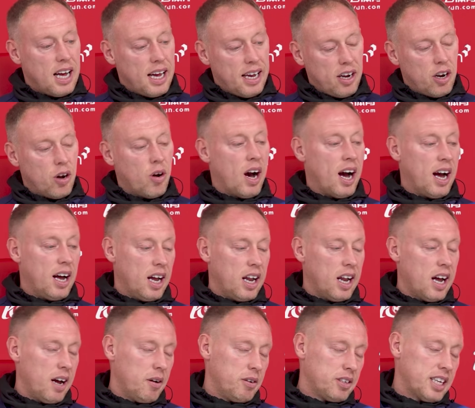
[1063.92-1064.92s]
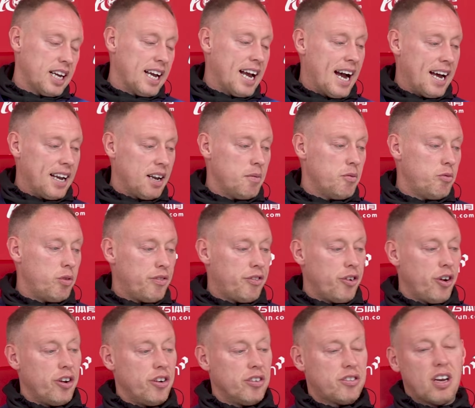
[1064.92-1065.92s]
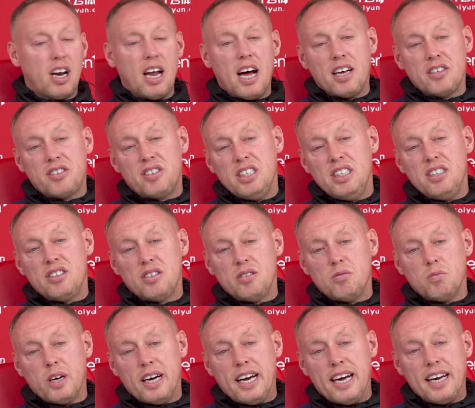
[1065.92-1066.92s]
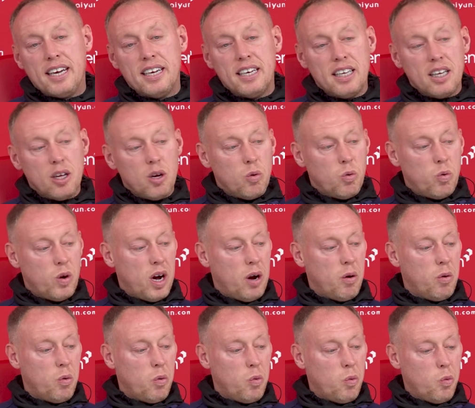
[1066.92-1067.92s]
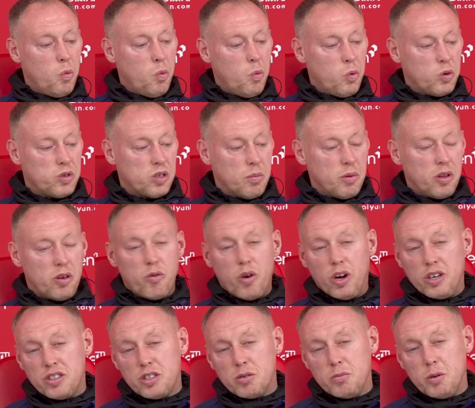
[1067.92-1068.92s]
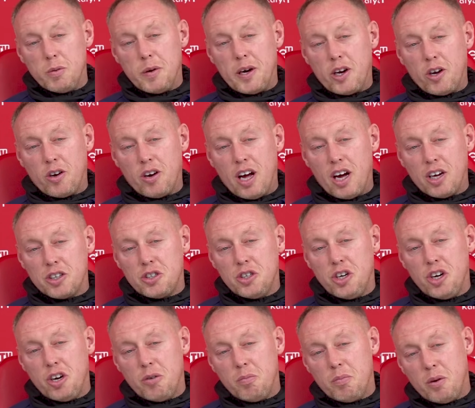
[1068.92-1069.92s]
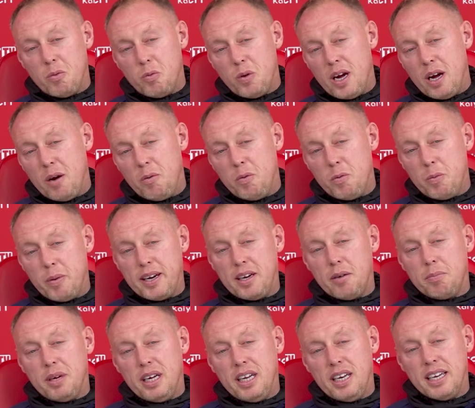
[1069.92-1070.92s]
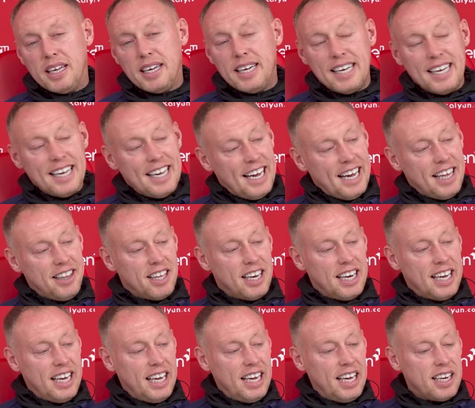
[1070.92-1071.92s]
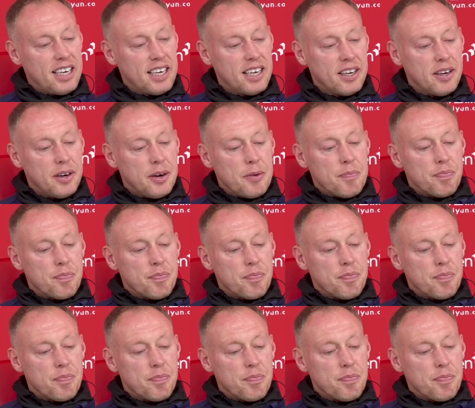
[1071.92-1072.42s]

Uh, you know, uh, I say had. I'm referring to last season where where some of the runs that we went on last year and where we might have been in the league